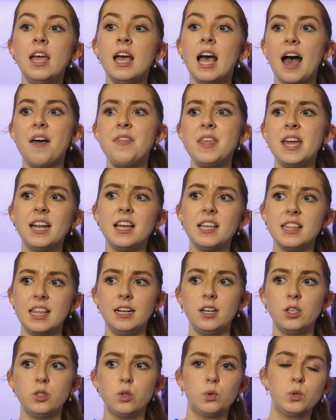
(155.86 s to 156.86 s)
And then I think
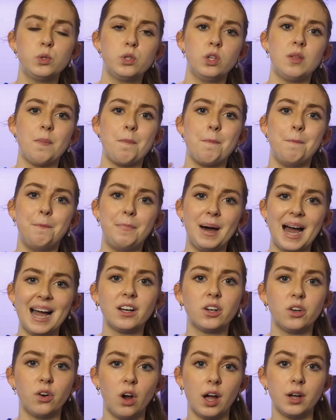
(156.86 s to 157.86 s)
there's also the
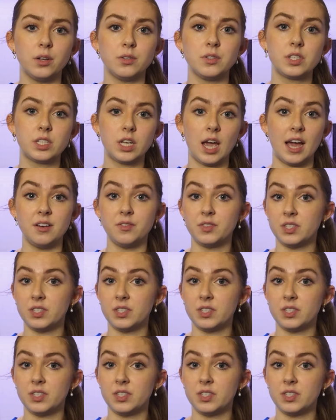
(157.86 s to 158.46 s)
background kind of